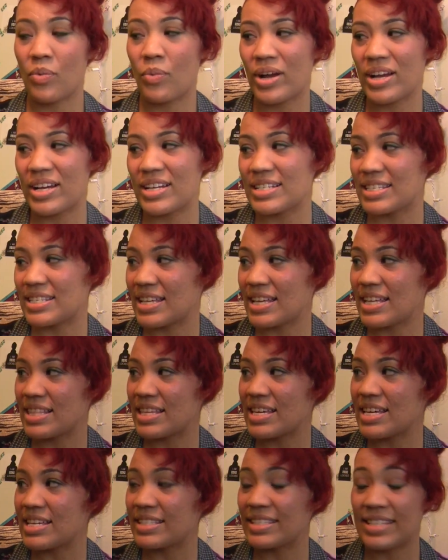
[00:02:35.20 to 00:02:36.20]
was
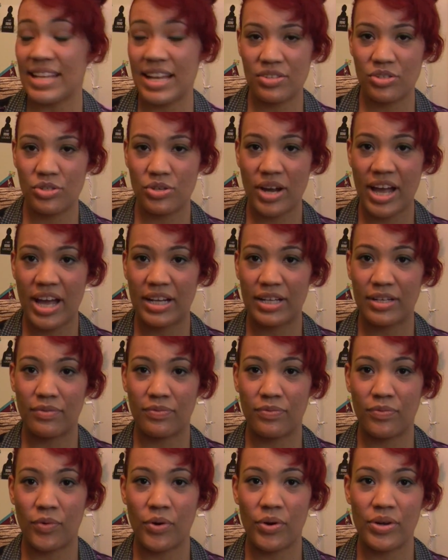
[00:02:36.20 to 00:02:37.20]
the soundtrack
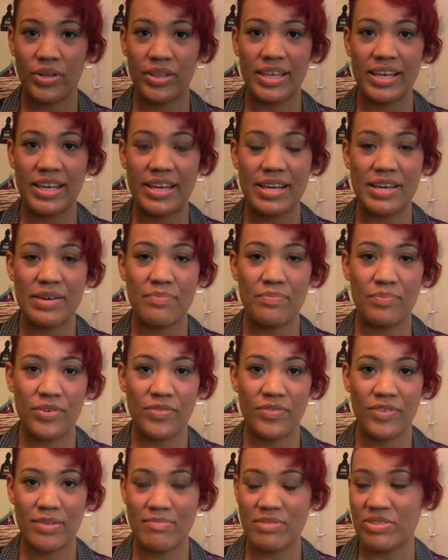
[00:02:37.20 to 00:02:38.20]
for the
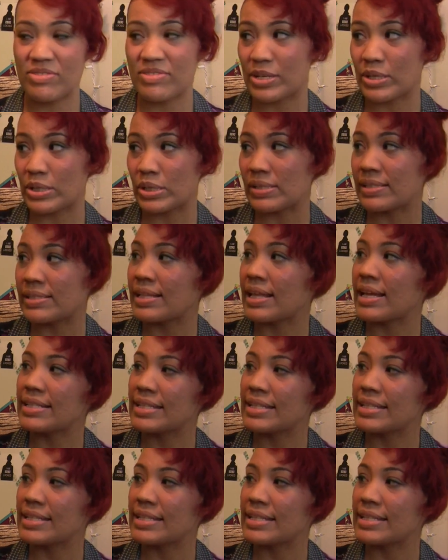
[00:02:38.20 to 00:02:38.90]
movie musical